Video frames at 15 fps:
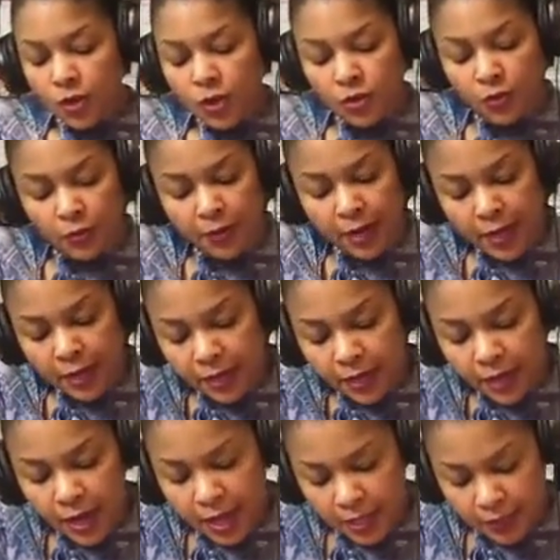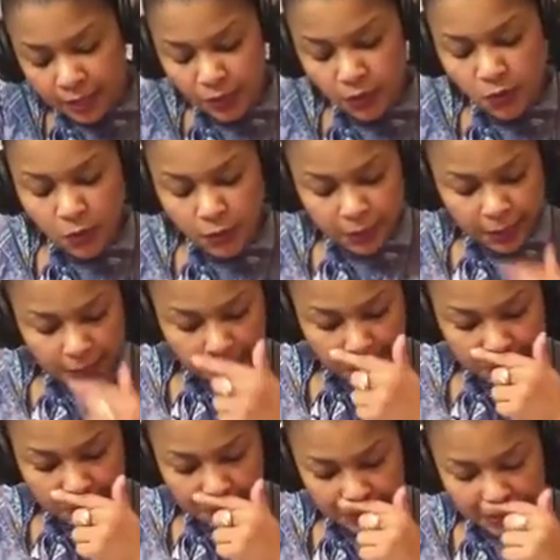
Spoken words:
create consequences.